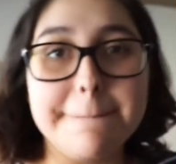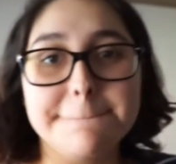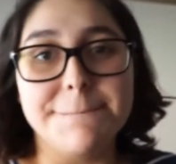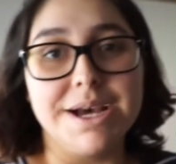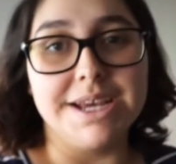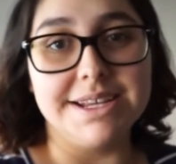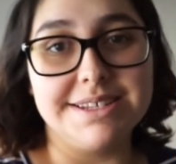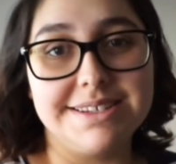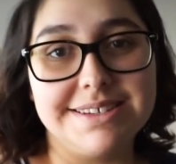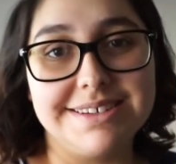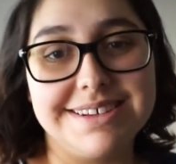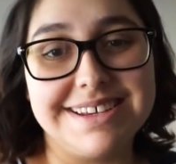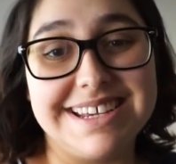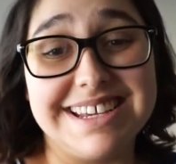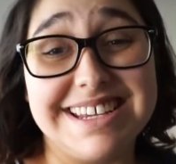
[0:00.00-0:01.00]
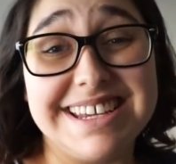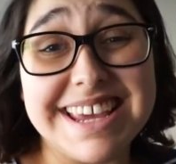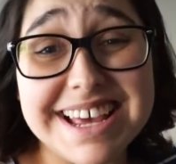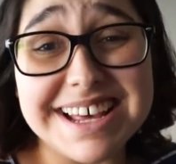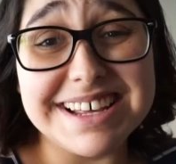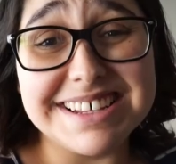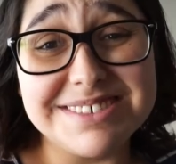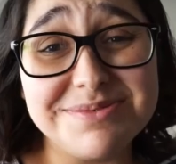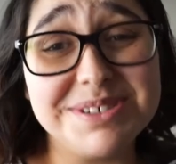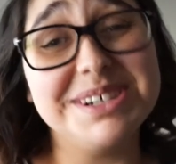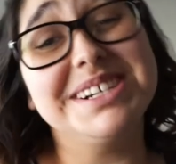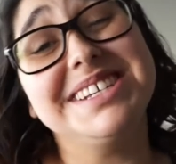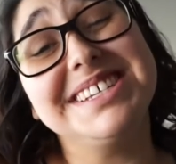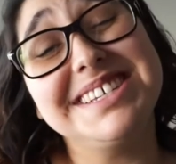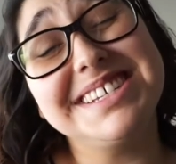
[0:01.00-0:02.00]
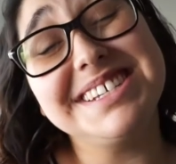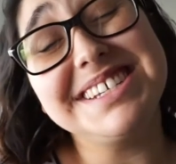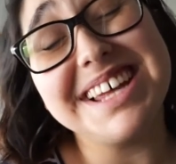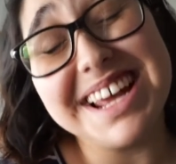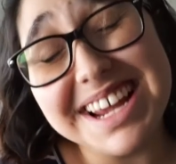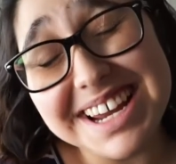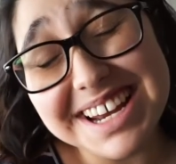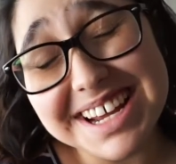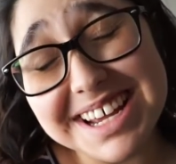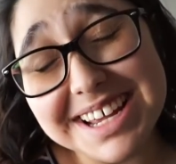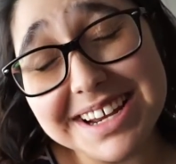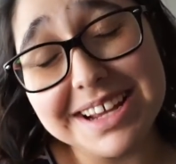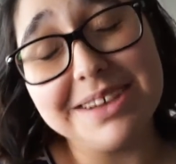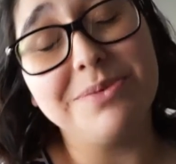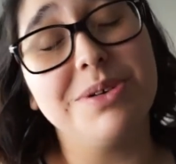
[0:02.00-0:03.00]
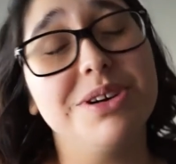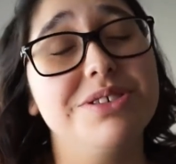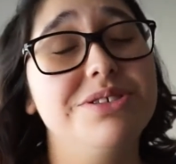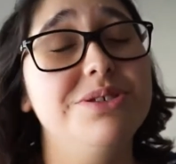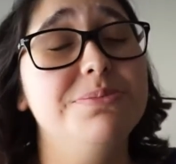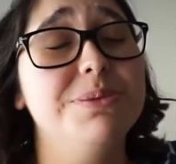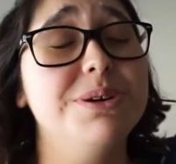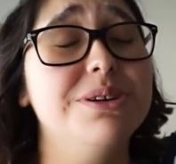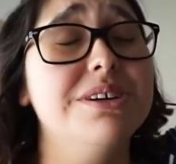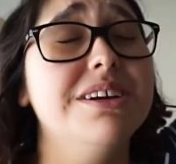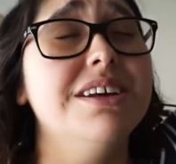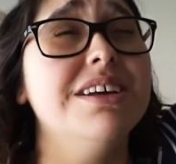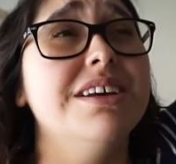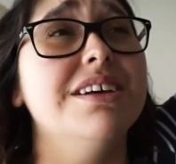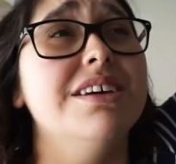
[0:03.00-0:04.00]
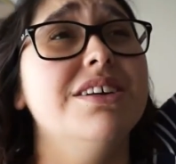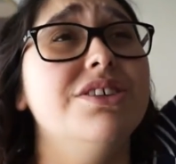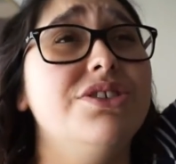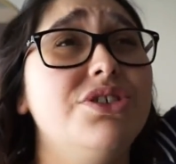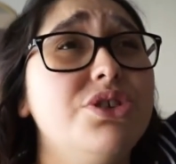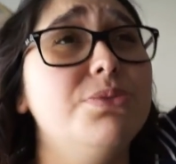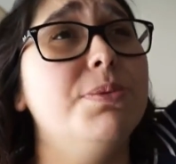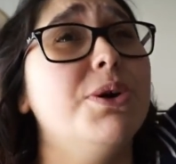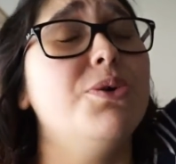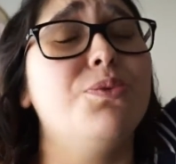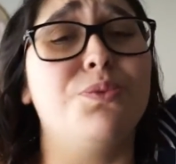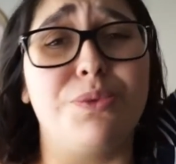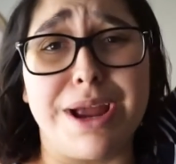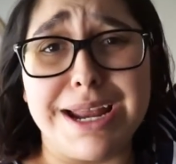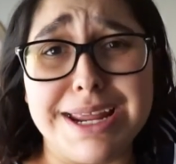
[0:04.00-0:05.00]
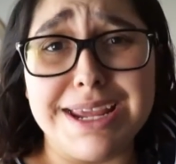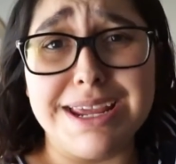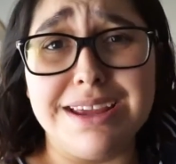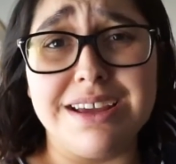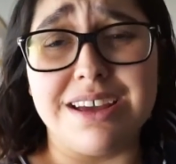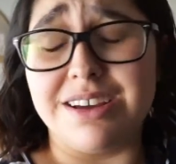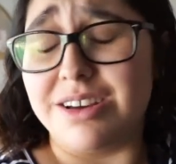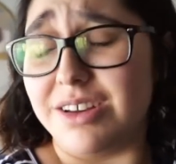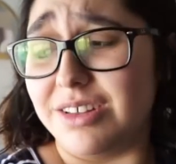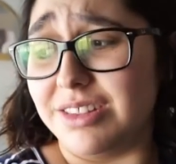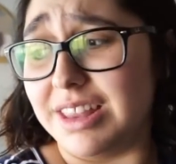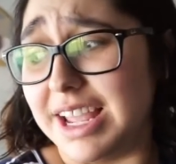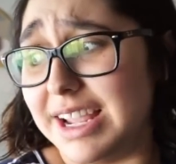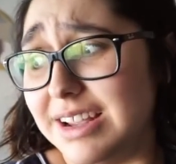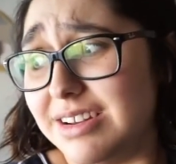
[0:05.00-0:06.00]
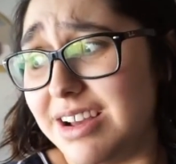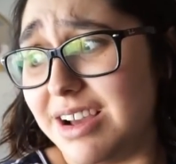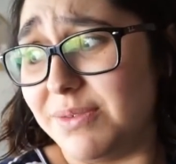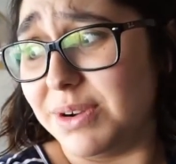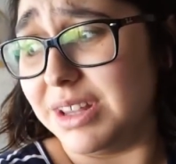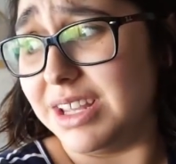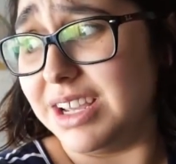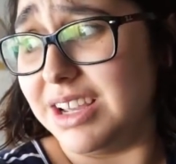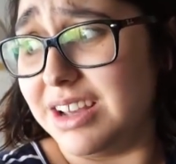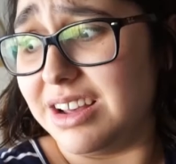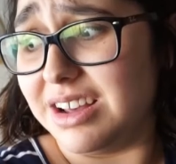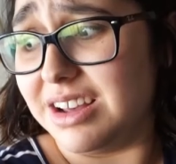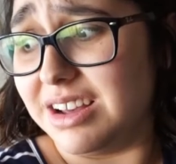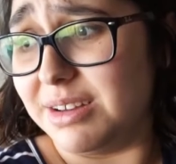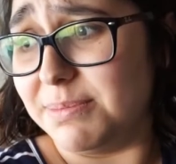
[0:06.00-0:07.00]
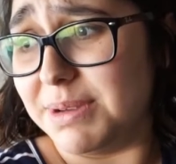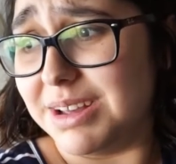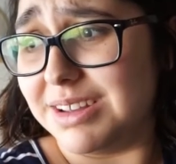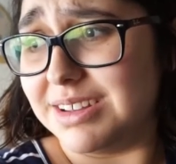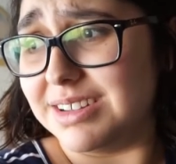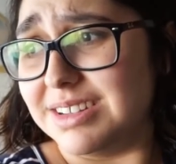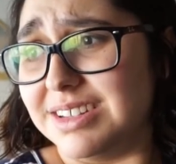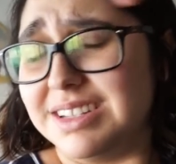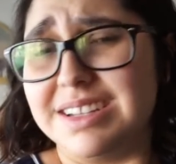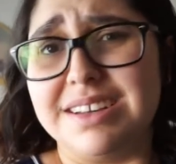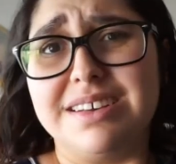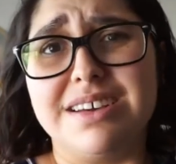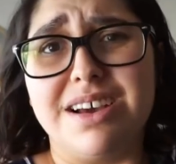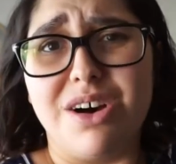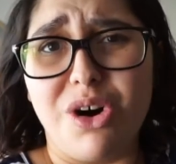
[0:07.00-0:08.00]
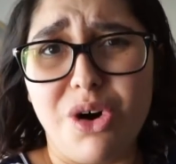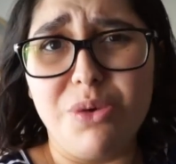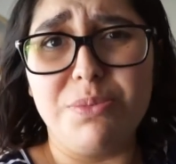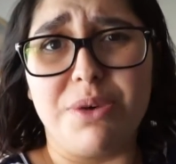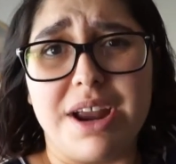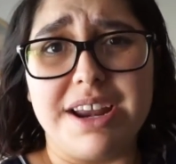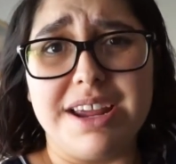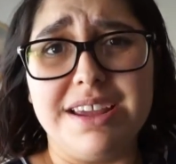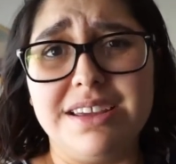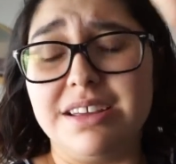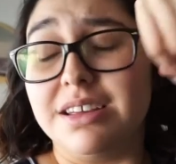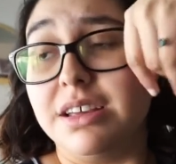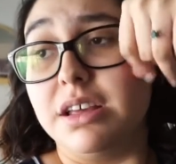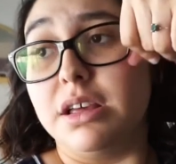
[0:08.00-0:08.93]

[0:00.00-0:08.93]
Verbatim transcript: But yeah, we're excited. We're super, super ready. Like, not really um, home ready.